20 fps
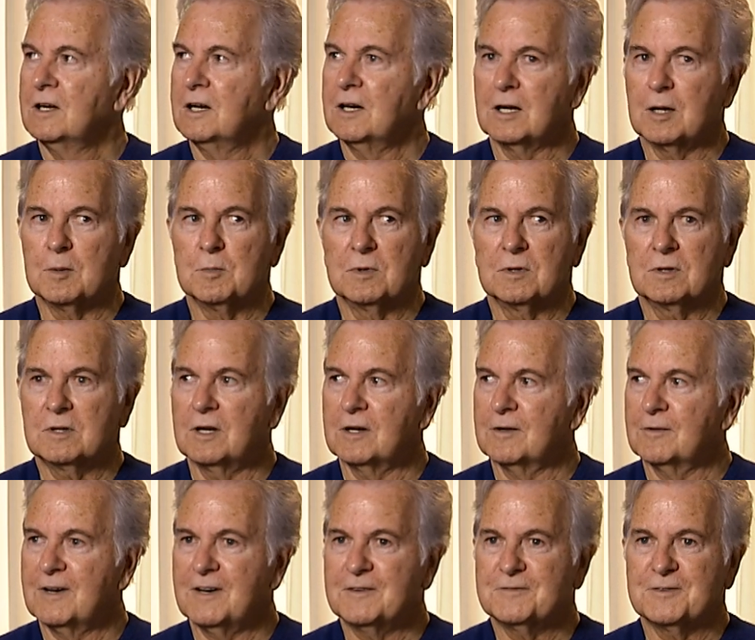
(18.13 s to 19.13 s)
and I'm looking
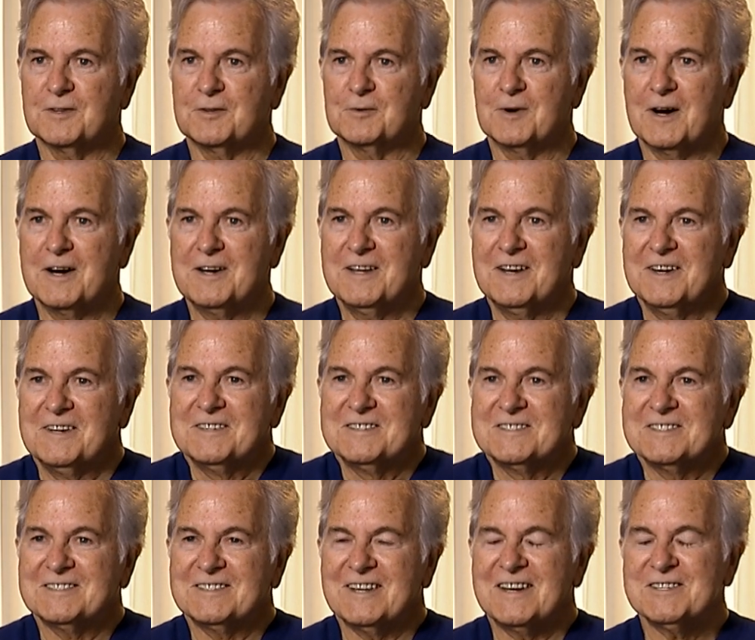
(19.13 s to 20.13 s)
around for the radio
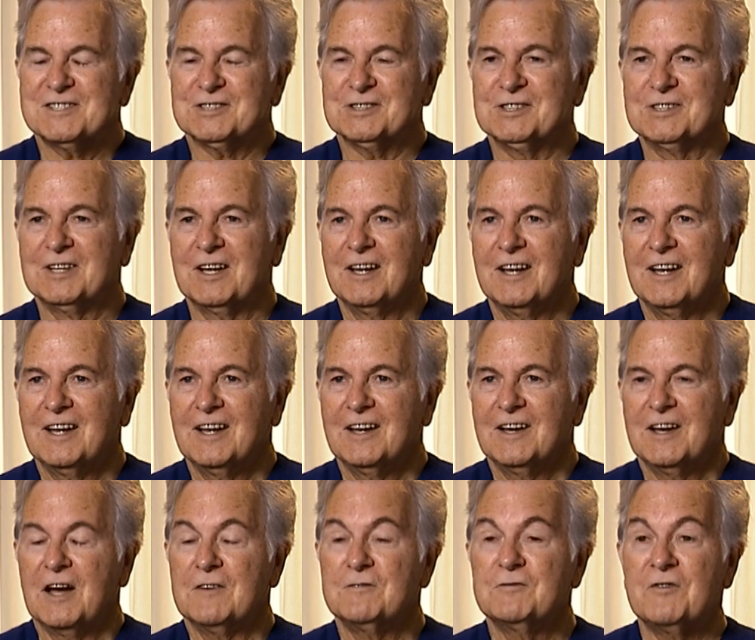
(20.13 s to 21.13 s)
station
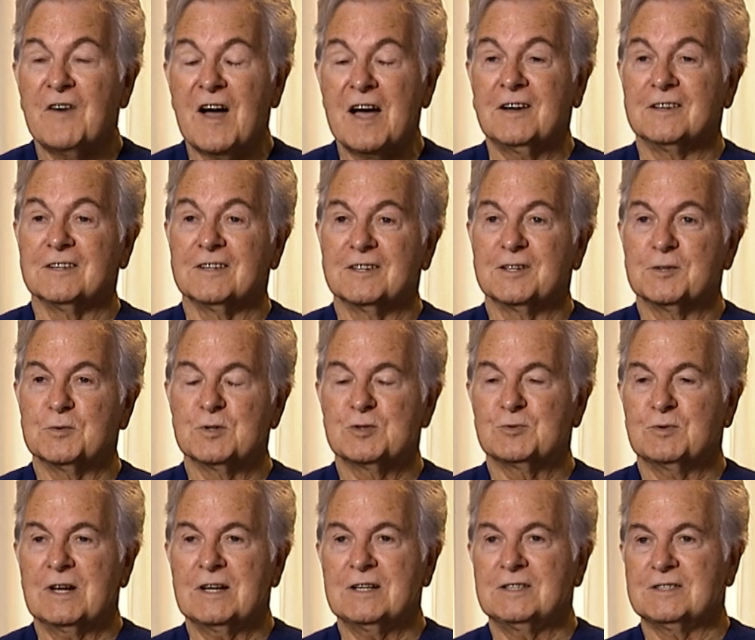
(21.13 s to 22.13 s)
and found that it was
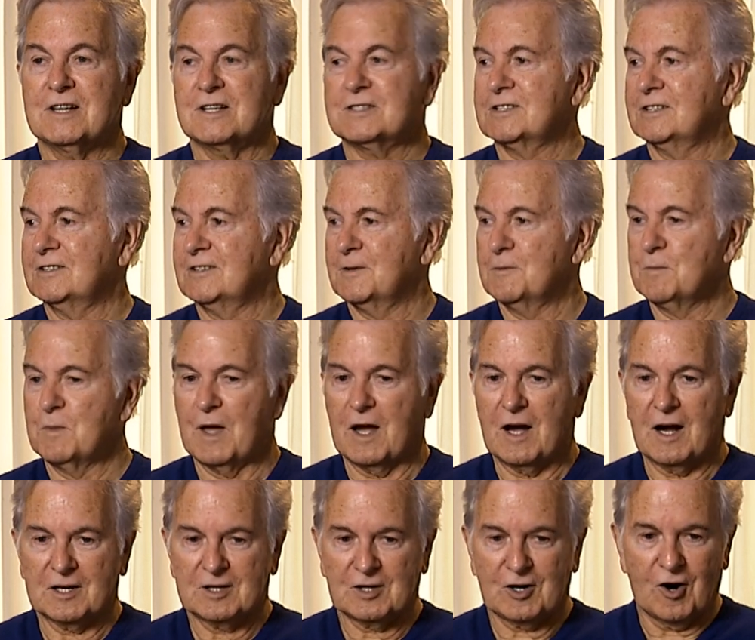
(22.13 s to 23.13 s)
really just a
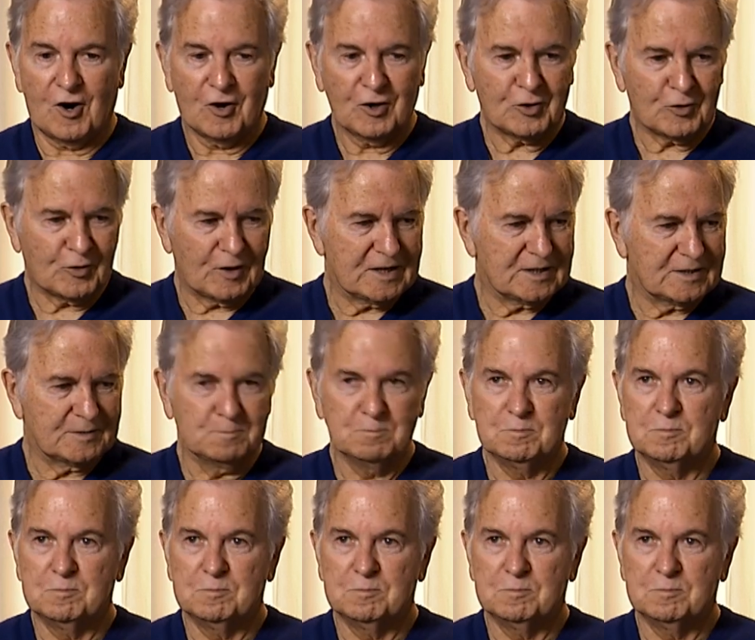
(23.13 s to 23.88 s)
concrete